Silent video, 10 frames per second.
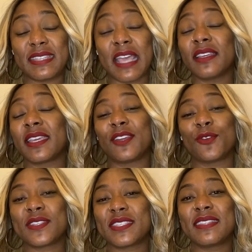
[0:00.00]
delicate
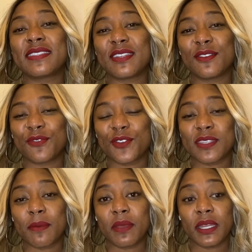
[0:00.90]
or sensitive for
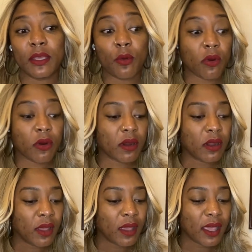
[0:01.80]
somebody, or